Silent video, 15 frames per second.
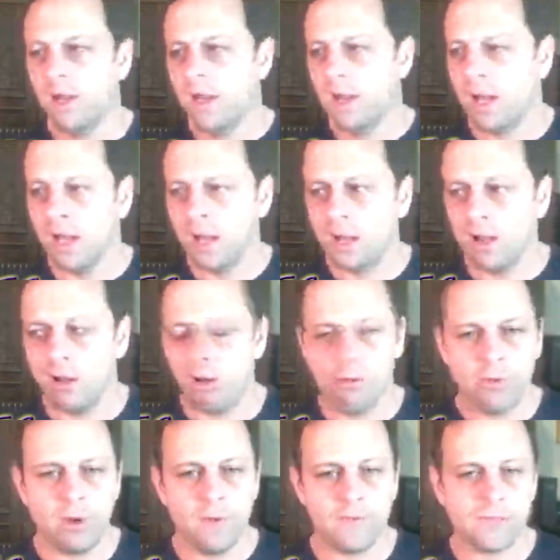All
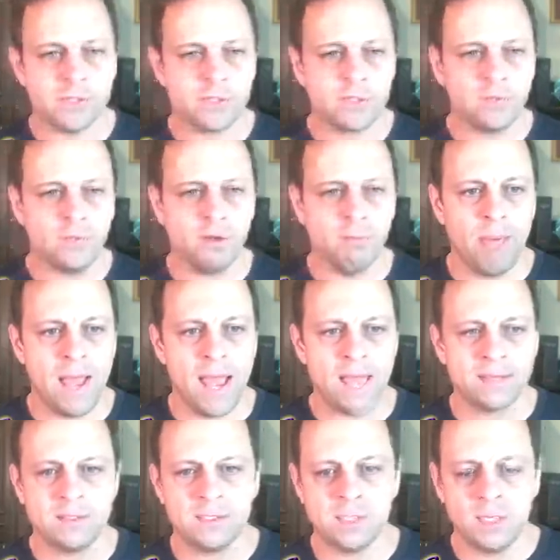the officers have all
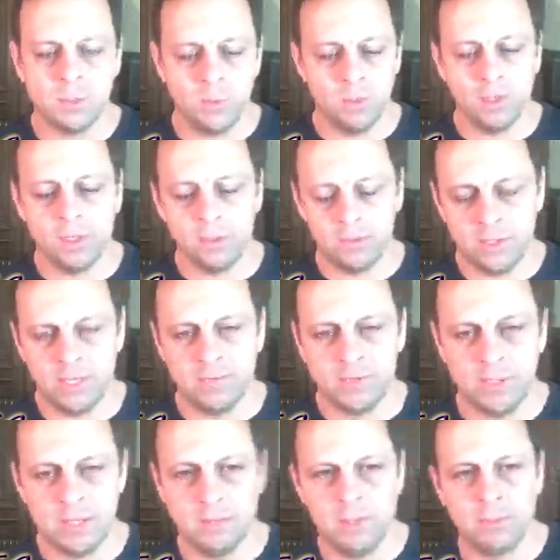passed and said we want it to give it
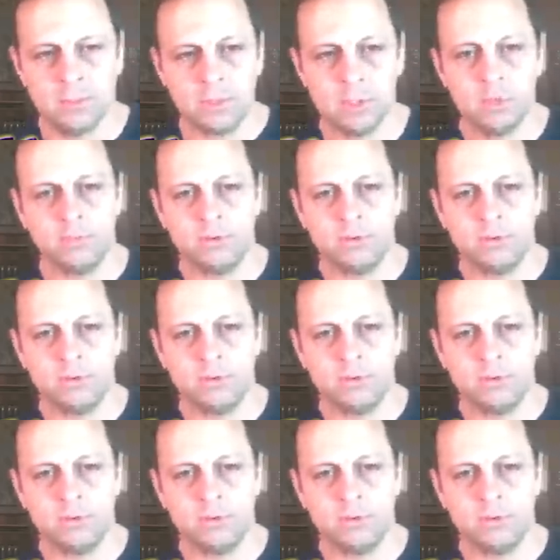to the members who have